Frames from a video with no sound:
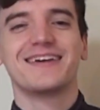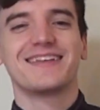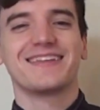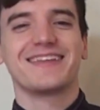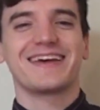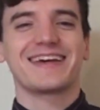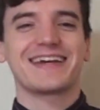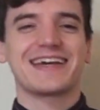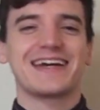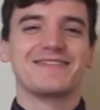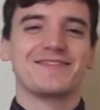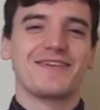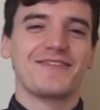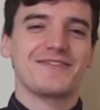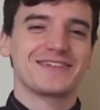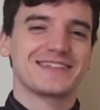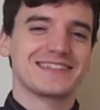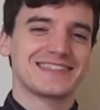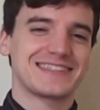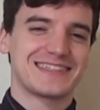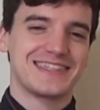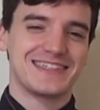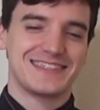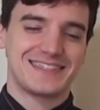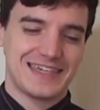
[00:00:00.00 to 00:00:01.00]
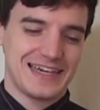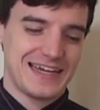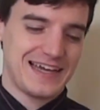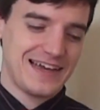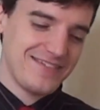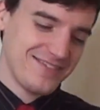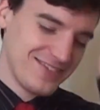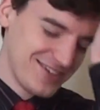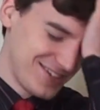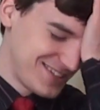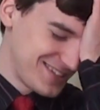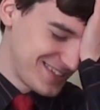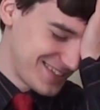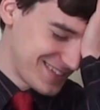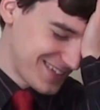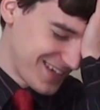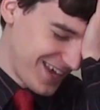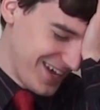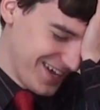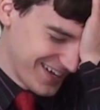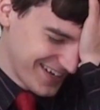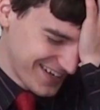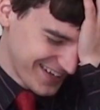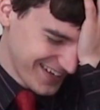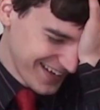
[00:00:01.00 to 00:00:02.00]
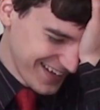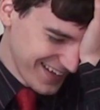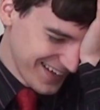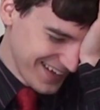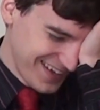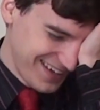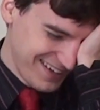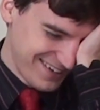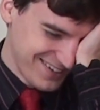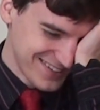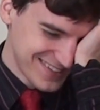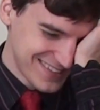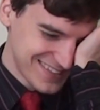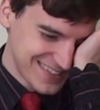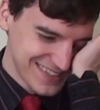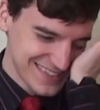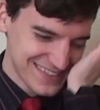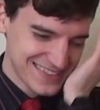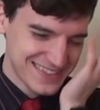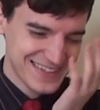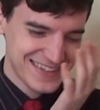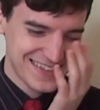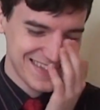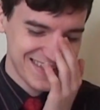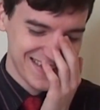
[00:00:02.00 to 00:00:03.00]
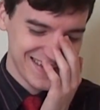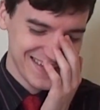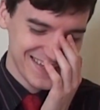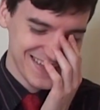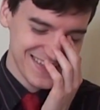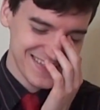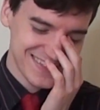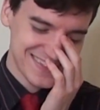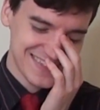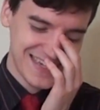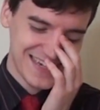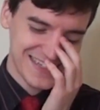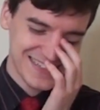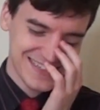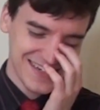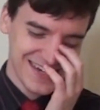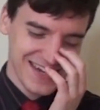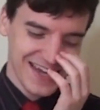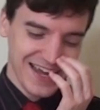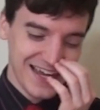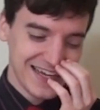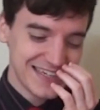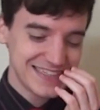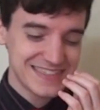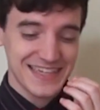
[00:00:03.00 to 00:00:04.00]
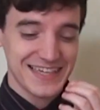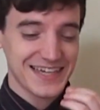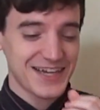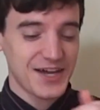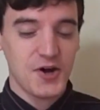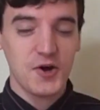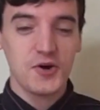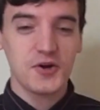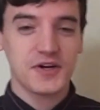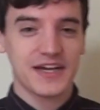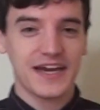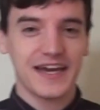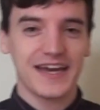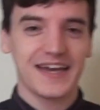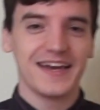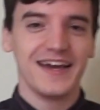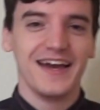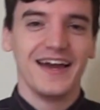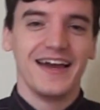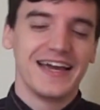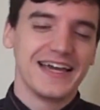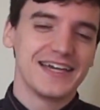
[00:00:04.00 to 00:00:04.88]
Like I remember just the GM, it was just at the end of the session, he's like, okay.